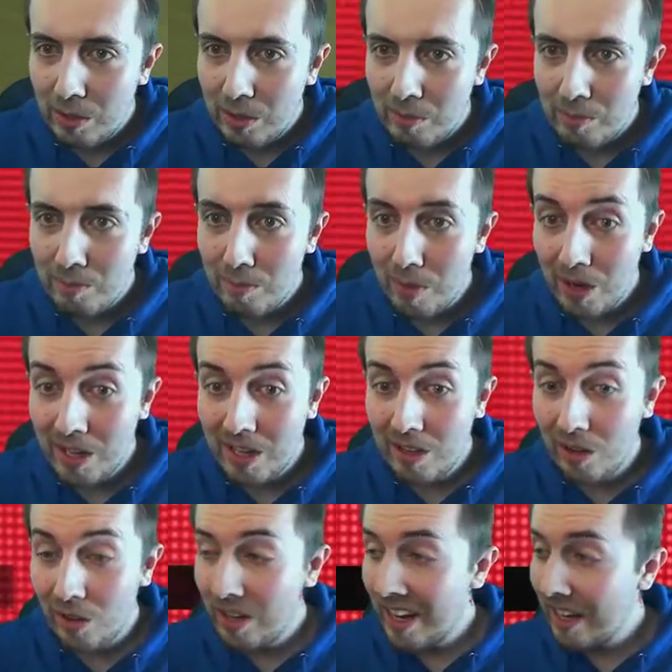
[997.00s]
My
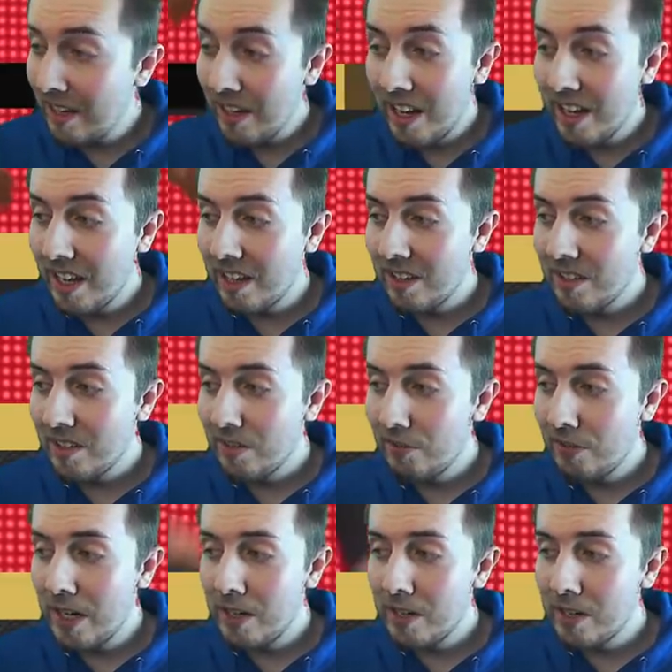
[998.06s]
God. Like,
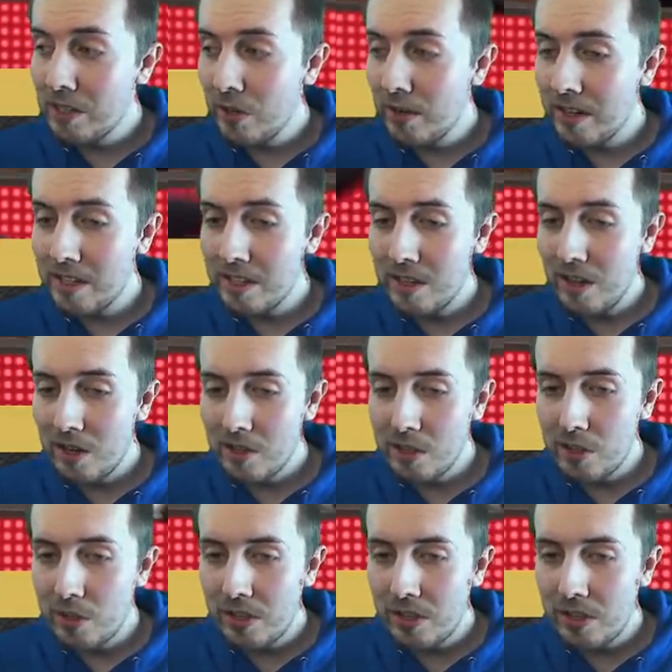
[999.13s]
Fernando Torres can't score an